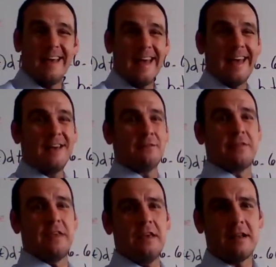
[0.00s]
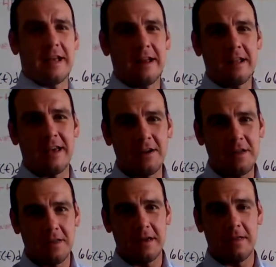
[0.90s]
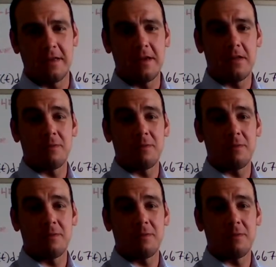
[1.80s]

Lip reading: A of t to kind of calculate this,